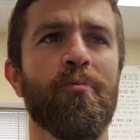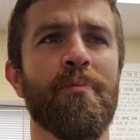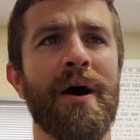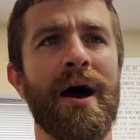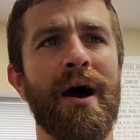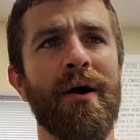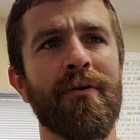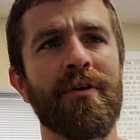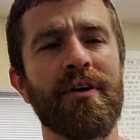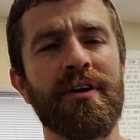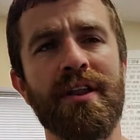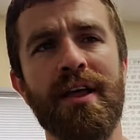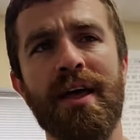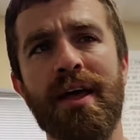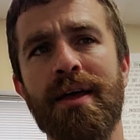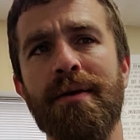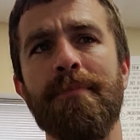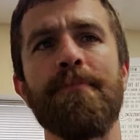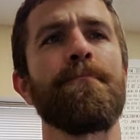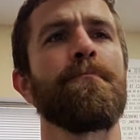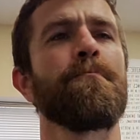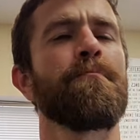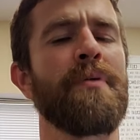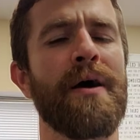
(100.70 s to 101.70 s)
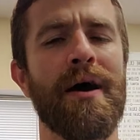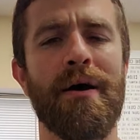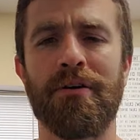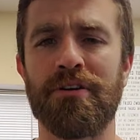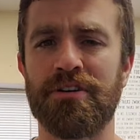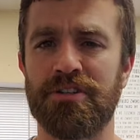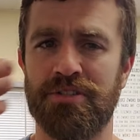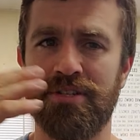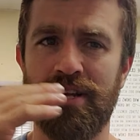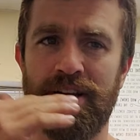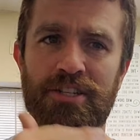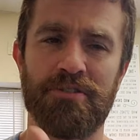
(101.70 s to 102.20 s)
power day, power
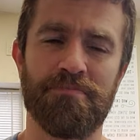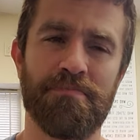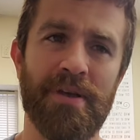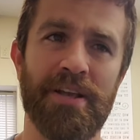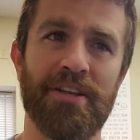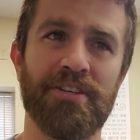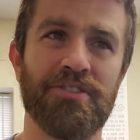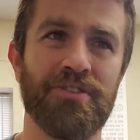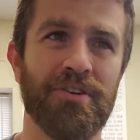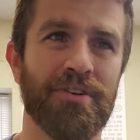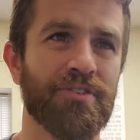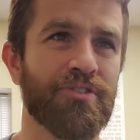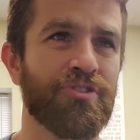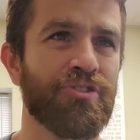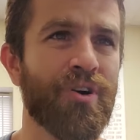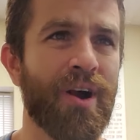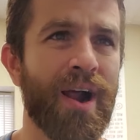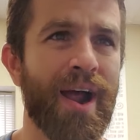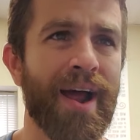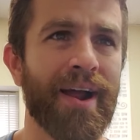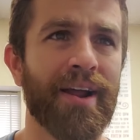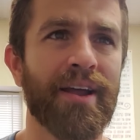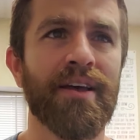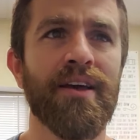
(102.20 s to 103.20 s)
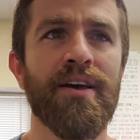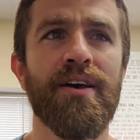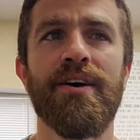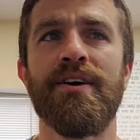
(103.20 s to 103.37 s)
snatch based on track,